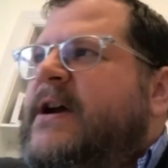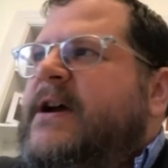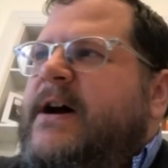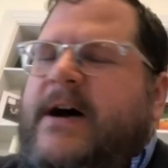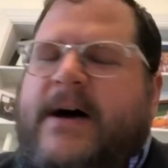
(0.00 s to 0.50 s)

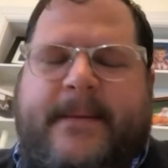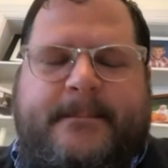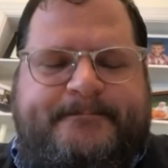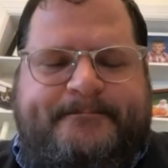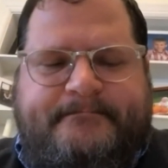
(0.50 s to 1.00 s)

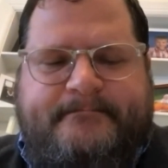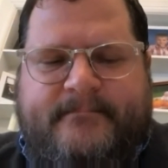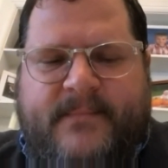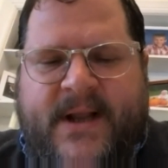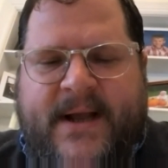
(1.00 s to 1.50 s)
um,
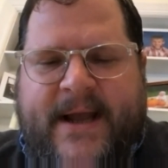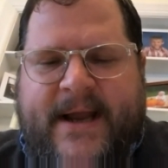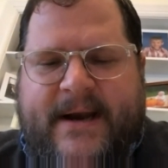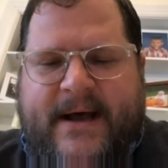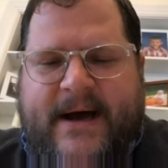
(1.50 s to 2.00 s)

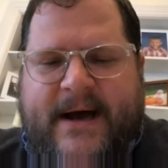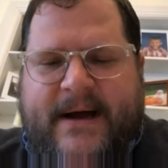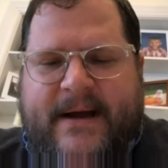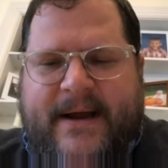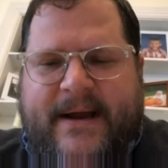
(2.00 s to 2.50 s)
and a
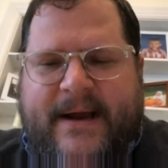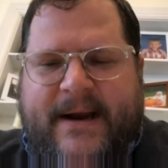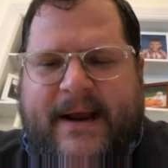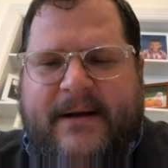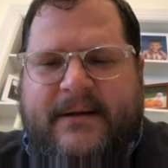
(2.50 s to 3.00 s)

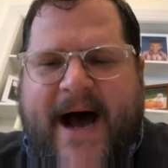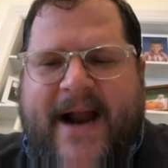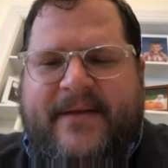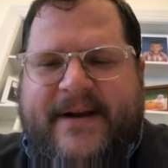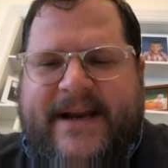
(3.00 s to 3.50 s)

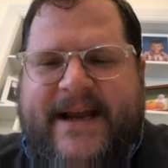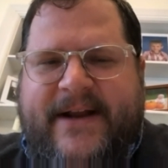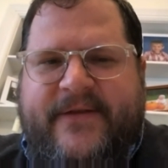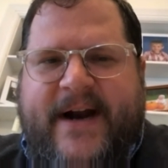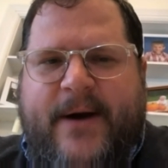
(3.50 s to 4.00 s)
lot of the
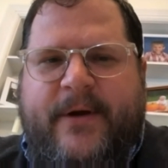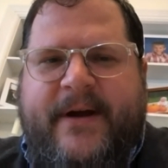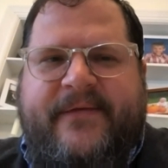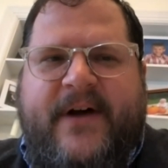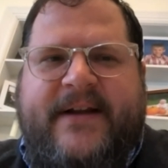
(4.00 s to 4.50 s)
needs. And I
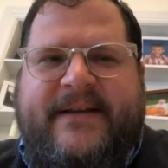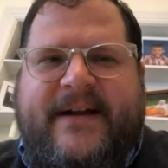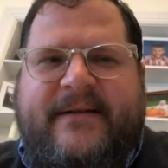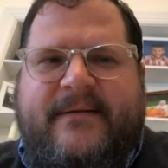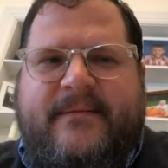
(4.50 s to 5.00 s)
really thought
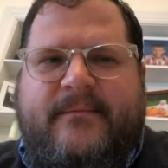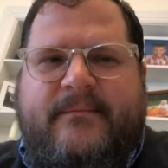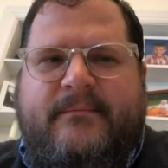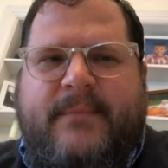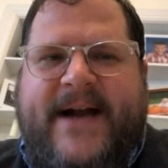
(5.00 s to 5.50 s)
that
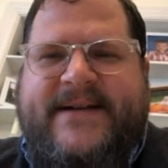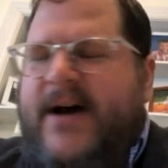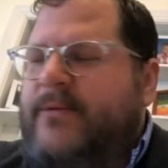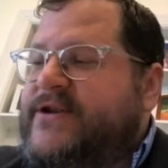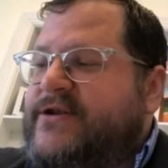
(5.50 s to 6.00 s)
my
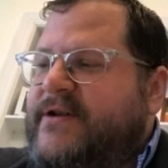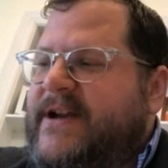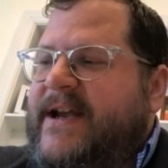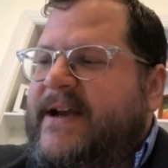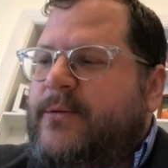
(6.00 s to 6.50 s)
town was
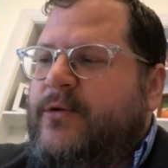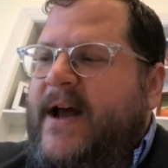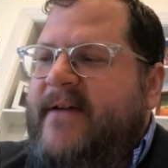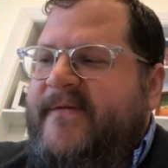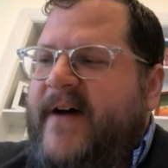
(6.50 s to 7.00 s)
unique. And what
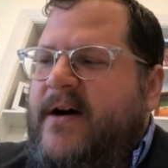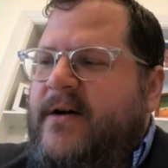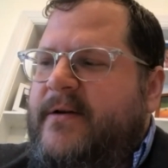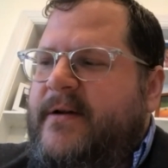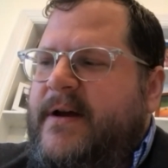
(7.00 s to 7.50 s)
I
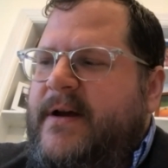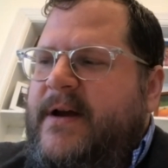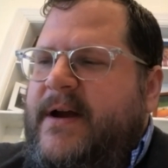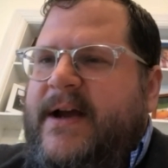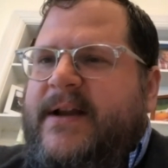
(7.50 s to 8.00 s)
found
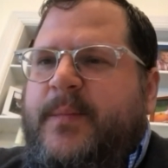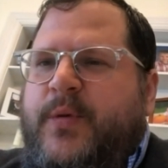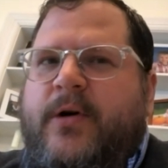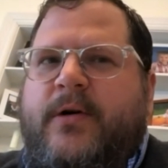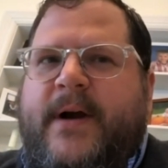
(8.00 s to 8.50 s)
in the
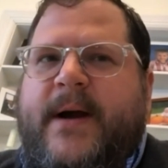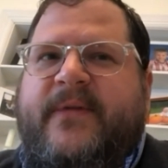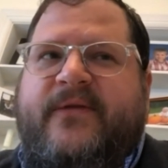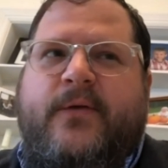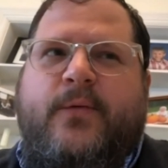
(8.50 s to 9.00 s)
program
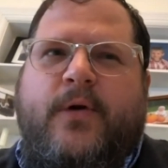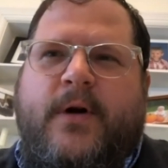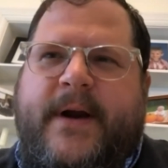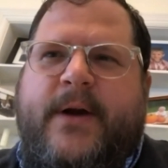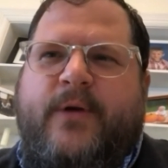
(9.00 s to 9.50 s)
through
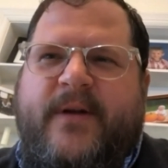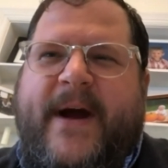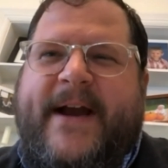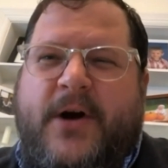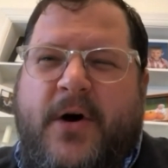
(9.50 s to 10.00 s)
working with
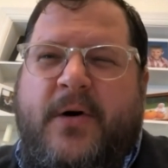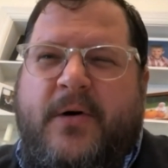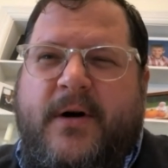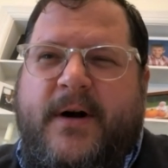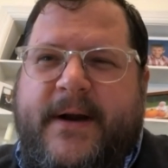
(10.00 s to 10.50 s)
my
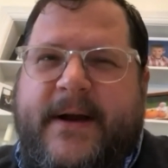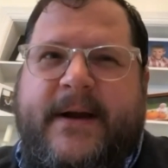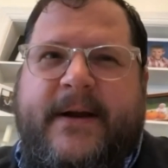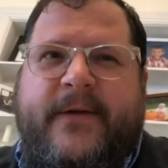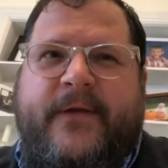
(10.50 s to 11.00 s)
cohort
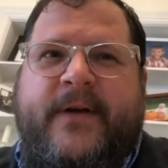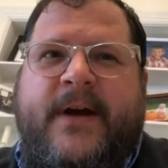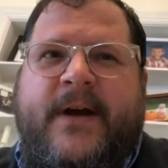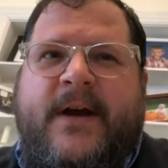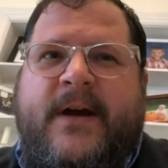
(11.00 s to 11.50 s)
is
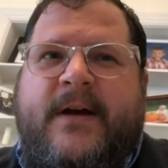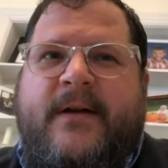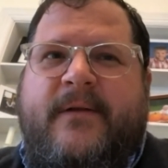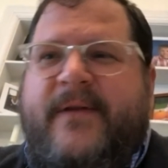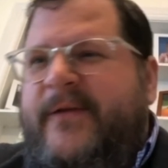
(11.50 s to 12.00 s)

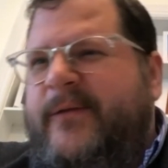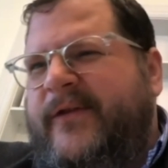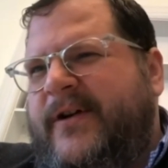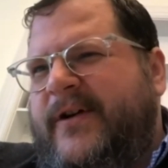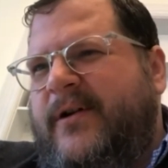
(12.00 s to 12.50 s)
this
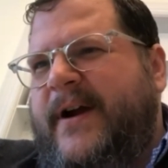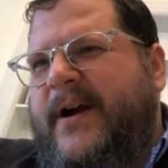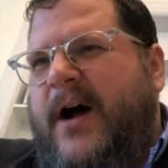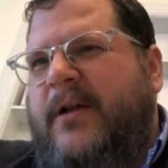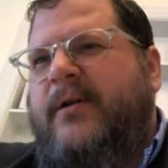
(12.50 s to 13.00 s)
was
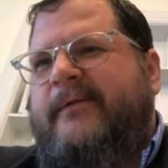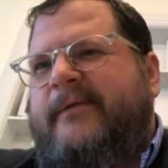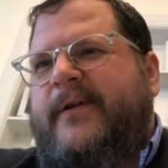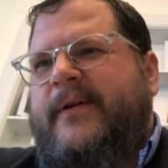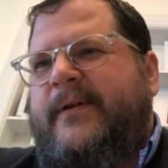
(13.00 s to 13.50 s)
occurring all
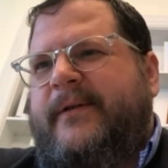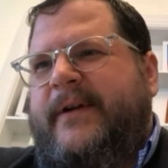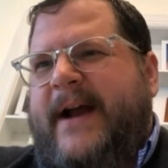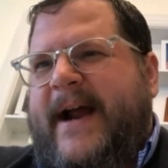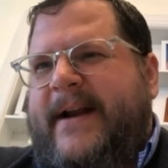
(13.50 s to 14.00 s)
over the
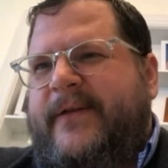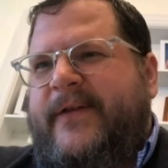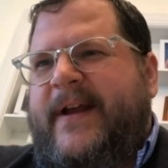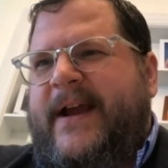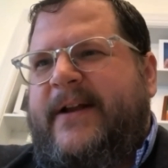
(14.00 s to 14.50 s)
United
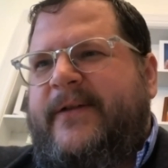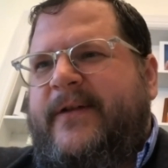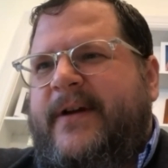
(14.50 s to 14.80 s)
States.